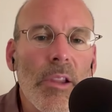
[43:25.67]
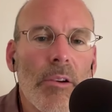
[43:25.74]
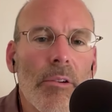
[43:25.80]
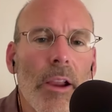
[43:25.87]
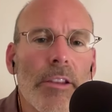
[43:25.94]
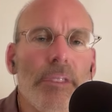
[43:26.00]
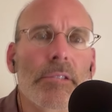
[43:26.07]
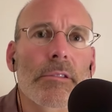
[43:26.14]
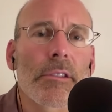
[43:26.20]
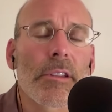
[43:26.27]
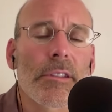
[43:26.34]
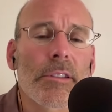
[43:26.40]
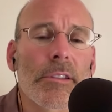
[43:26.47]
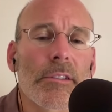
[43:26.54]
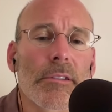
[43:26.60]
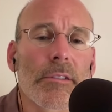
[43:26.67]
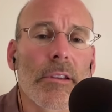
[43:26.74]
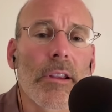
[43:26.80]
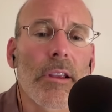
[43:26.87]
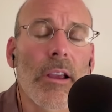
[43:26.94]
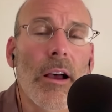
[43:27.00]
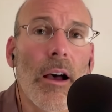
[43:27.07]
Right. So this is
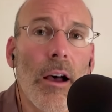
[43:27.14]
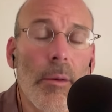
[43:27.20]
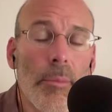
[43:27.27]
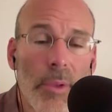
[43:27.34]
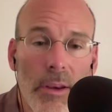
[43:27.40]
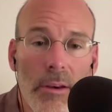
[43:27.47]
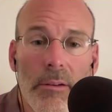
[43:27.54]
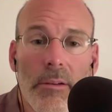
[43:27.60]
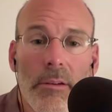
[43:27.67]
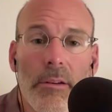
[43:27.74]
common,